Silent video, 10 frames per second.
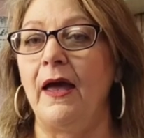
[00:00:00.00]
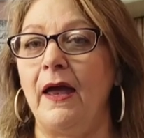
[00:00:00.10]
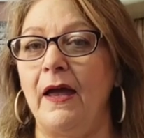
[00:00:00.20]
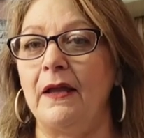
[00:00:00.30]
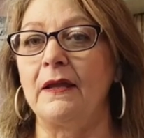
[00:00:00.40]

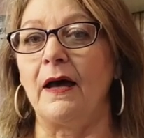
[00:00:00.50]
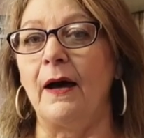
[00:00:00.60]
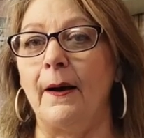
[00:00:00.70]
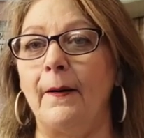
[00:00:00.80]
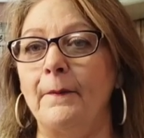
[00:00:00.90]

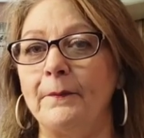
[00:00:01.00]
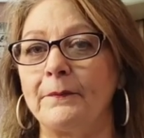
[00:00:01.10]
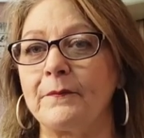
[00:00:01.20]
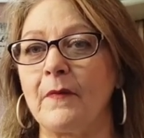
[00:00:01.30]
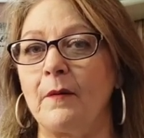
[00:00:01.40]
And
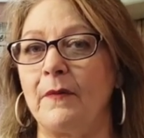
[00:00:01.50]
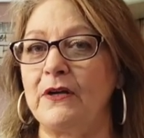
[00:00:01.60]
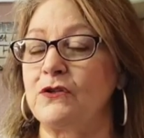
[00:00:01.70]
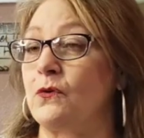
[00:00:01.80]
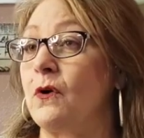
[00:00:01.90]
my
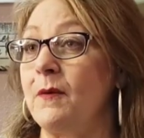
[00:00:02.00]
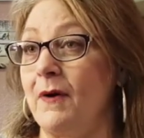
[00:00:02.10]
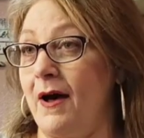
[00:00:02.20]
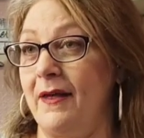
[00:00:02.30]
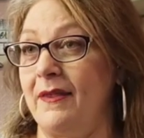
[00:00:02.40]
story
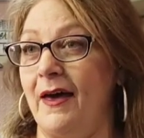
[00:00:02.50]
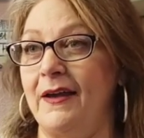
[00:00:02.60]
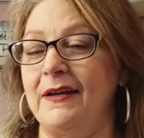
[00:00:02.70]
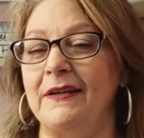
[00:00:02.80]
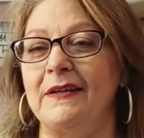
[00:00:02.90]
behind
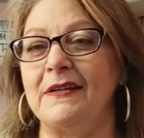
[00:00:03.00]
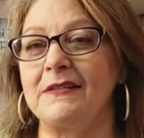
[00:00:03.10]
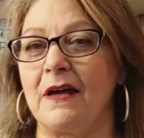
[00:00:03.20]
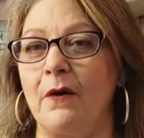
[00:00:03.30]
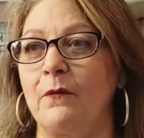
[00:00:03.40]
that is
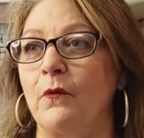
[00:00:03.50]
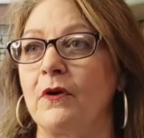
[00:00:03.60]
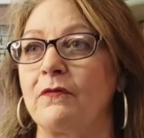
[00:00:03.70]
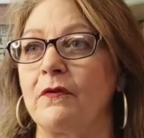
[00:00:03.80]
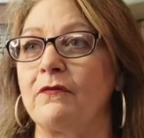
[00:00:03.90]
I
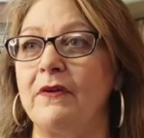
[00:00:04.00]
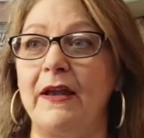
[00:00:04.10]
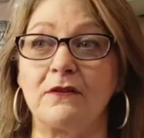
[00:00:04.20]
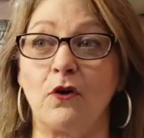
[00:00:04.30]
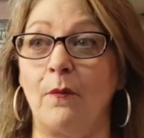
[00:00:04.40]
worked for
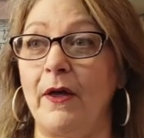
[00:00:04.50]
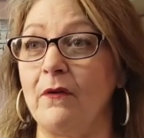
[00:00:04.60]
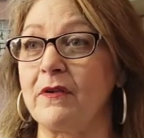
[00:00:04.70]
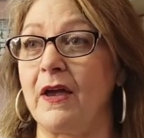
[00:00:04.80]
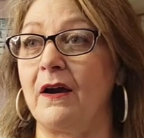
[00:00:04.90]
Phoenix Home
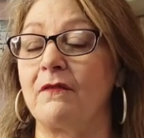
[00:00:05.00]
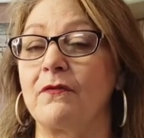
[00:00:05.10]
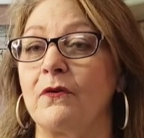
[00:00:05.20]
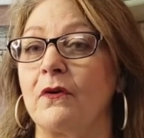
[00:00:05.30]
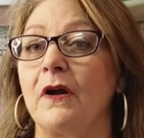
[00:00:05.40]
Healthcare
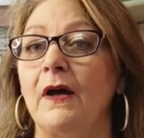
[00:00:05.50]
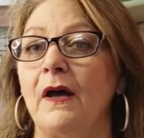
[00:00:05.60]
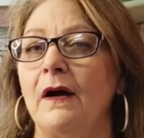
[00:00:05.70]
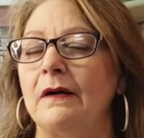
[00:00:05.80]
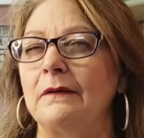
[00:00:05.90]
for
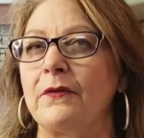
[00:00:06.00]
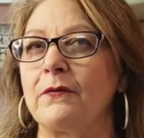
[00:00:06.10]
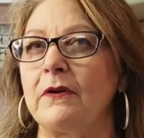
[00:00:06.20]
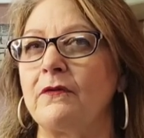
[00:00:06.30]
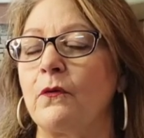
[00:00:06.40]

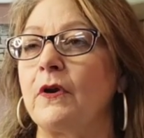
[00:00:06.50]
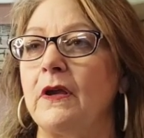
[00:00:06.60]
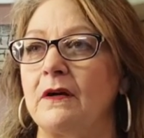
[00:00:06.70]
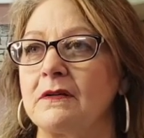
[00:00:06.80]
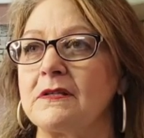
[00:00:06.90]
3 to 4
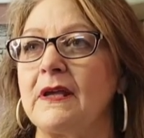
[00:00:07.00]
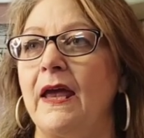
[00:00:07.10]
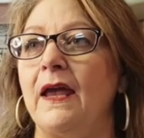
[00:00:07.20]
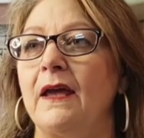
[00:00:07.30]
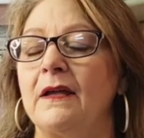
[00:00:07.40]
years,
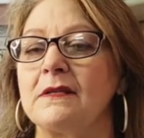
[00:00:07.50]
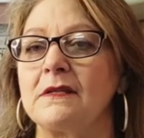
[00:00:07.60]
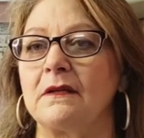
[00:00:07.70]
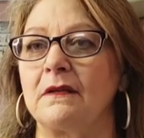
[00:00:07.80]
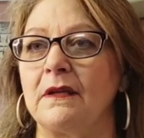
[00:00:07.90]
and
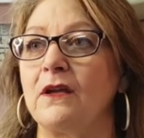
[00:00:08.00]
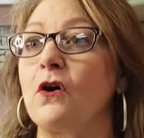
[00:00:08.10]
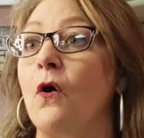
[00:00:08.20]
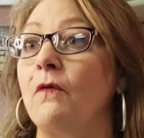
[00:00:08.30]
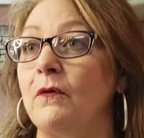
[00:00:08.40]
then
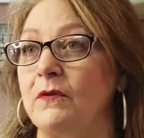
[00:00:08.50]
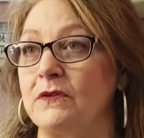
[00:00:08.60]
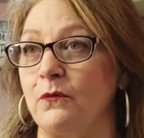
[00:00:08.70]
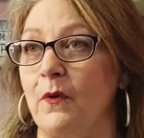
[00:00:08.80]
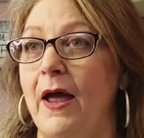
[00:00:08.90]
COVID
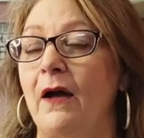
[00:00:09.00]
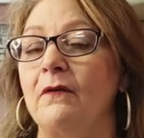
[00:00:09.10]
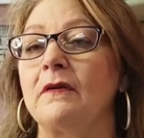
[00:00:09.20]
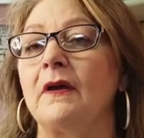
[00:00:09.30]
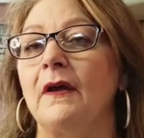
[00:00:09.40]
was around.